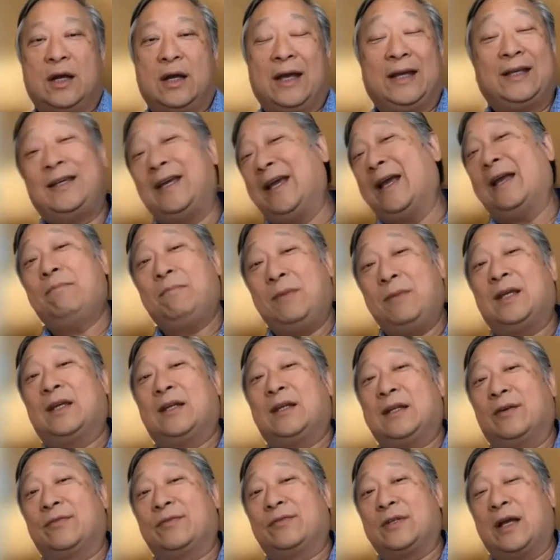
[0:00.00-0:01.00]
I can't
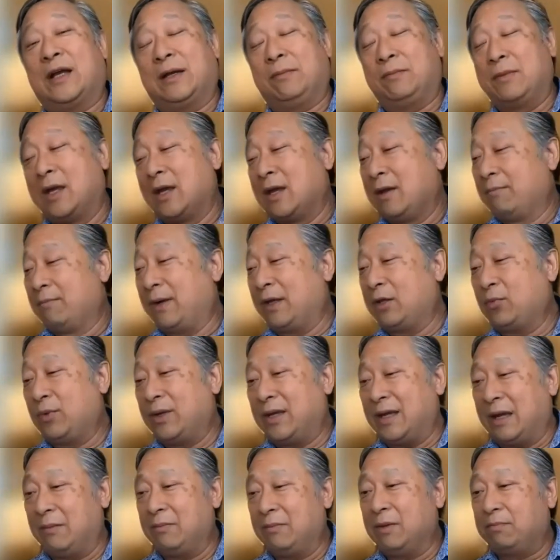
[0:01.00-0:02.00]
make enough time. By the
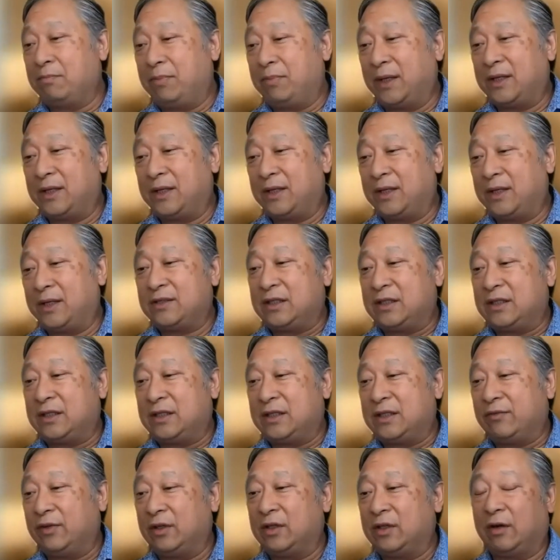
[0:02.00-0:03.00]
way, I'm a big
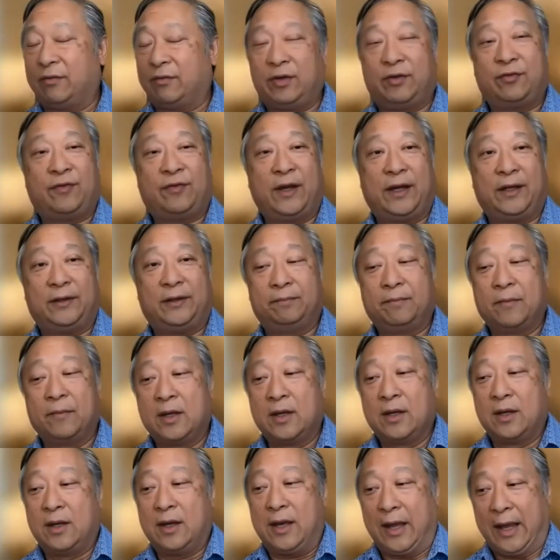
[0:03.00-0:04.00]
Stephen Covey fan,
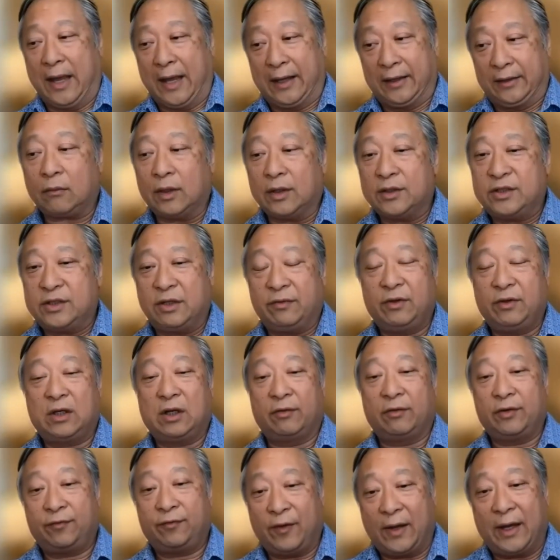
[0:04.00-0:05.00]
and Stephen
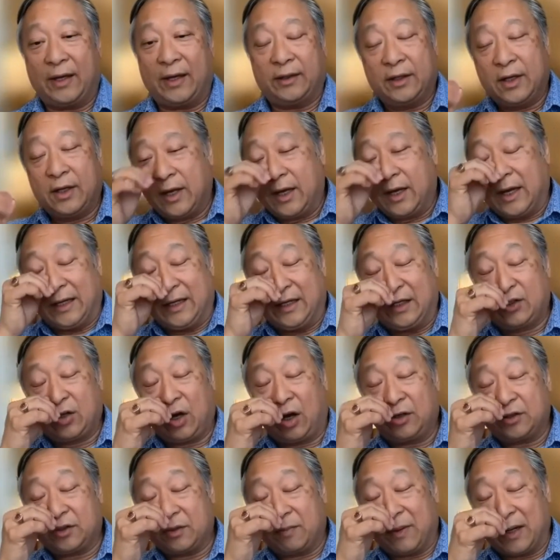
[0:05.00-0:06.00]
Covey
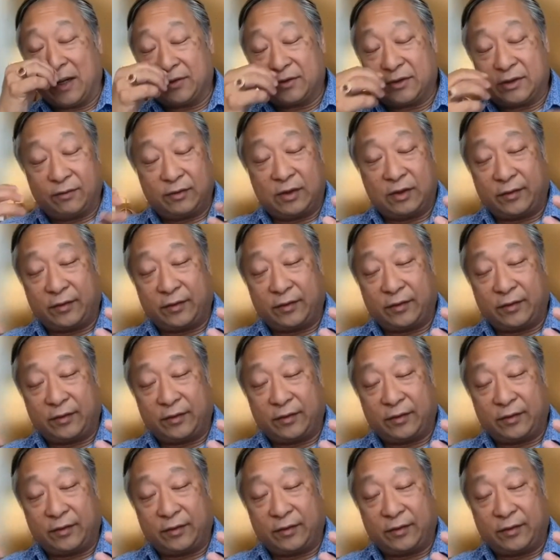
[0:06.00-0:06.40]
talks about